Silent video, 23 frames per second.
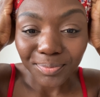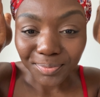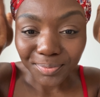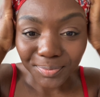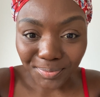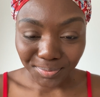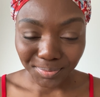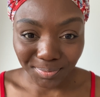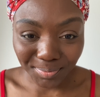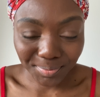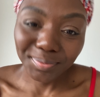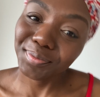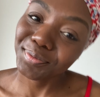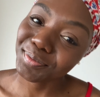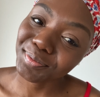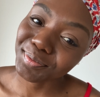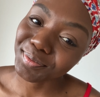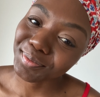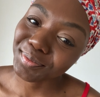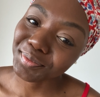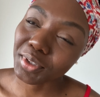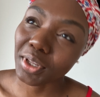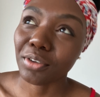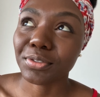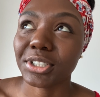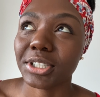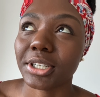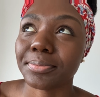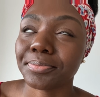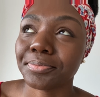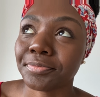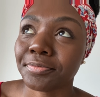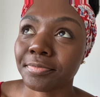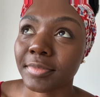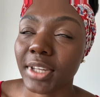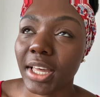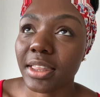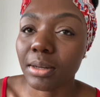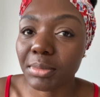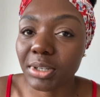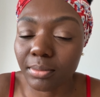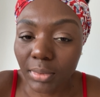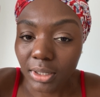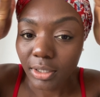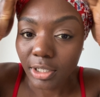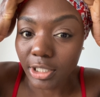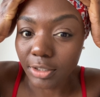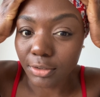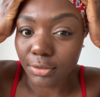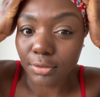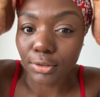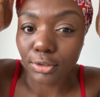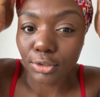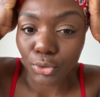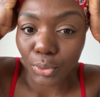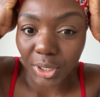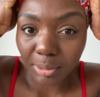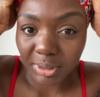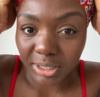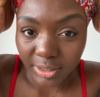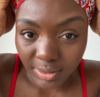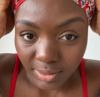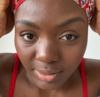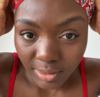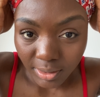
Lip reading: but I would recommend about 15 to 20 minutes.